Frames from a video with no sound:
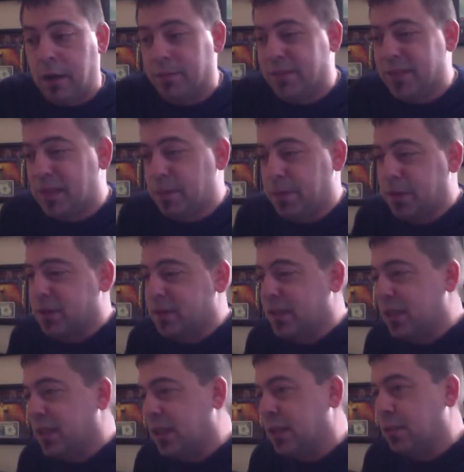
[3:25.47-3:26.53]

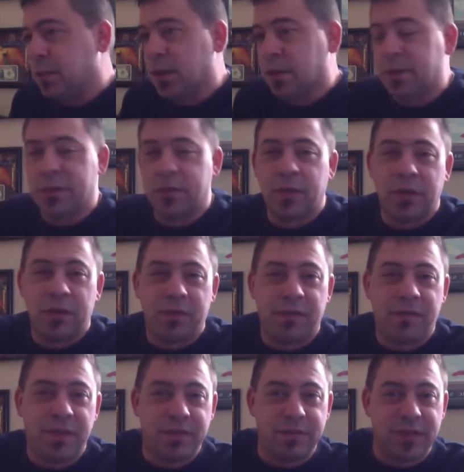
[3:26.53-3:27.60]
Typically anywhere between
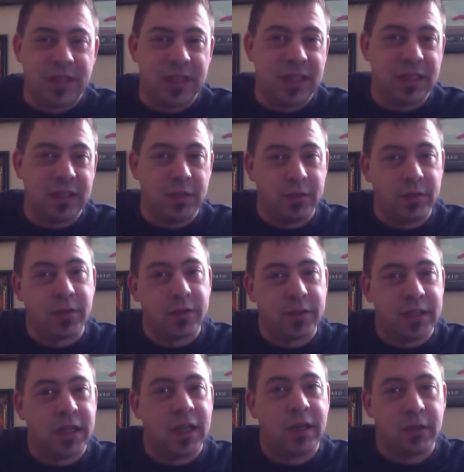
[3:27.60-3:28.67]
$15 and
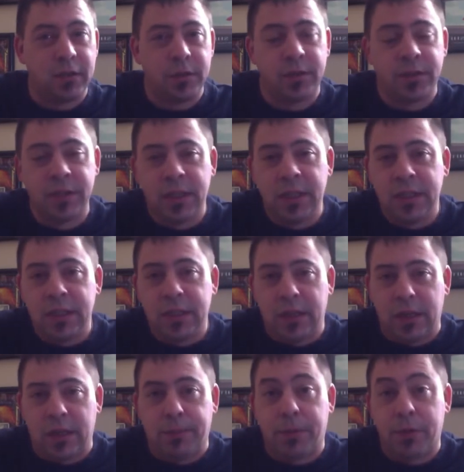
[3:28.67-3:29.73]
$30
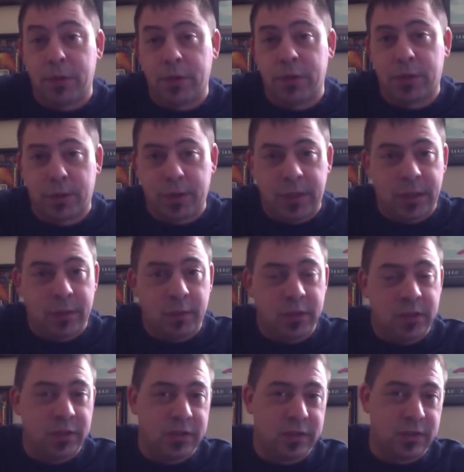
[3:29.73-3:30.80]
per screen,
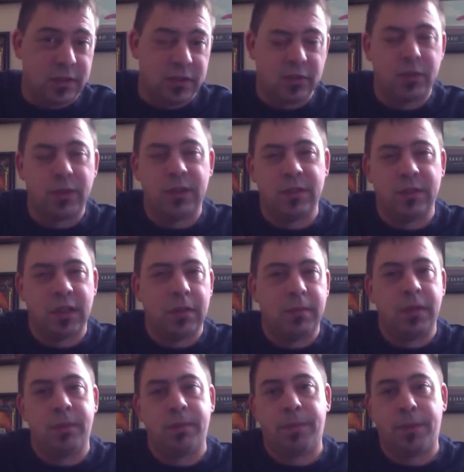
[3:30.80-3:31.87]
which is a screen's going to
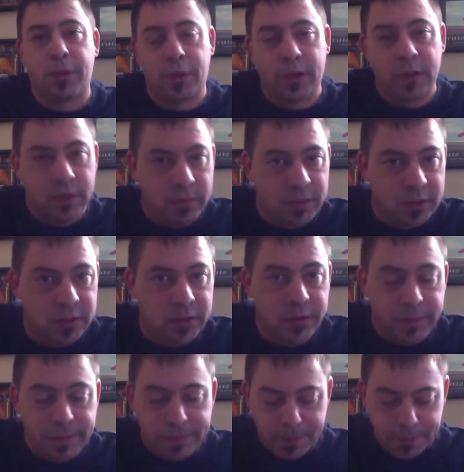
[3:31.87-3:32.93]
be per image,
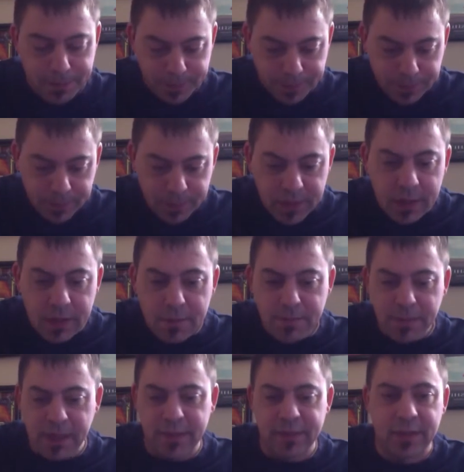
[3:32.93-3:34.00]

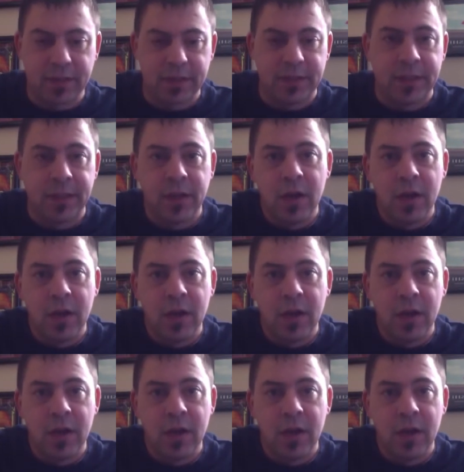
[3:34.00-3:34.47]
basically.